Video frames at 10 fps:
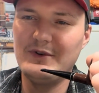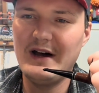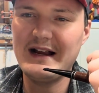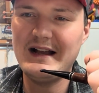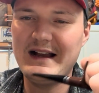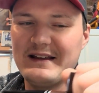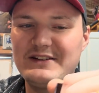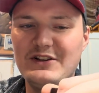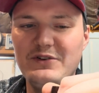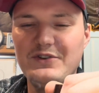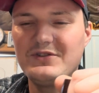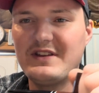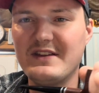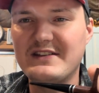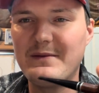I get so used to
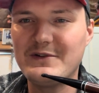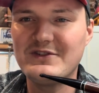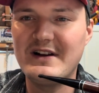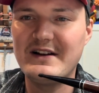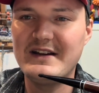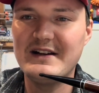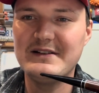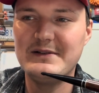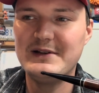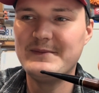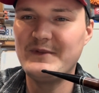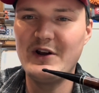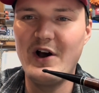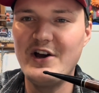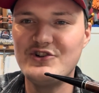the summers around here,
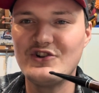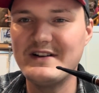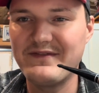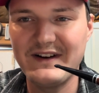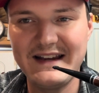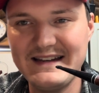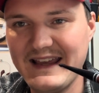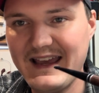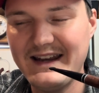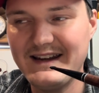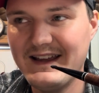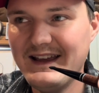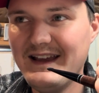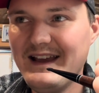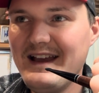110.
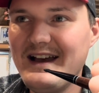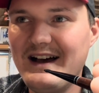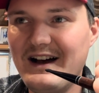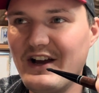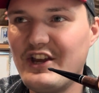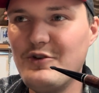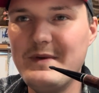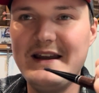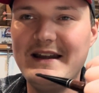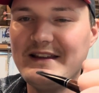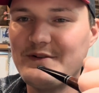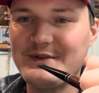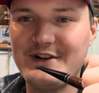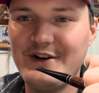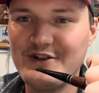Humidity is almost
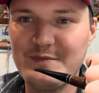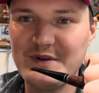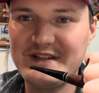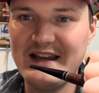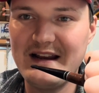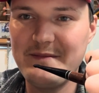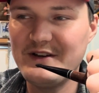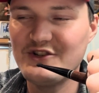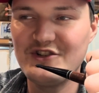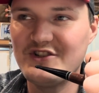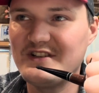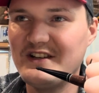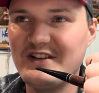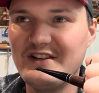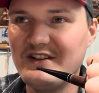100%. I mean,
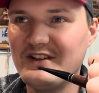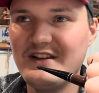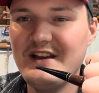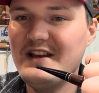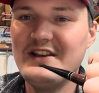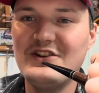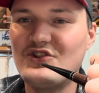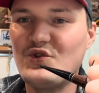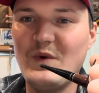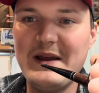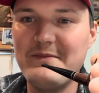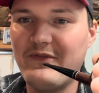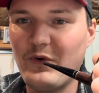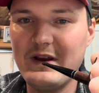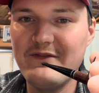you sweating
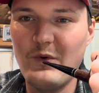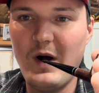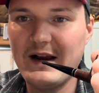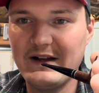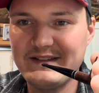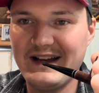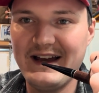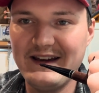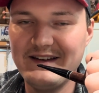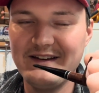before you even walk outside.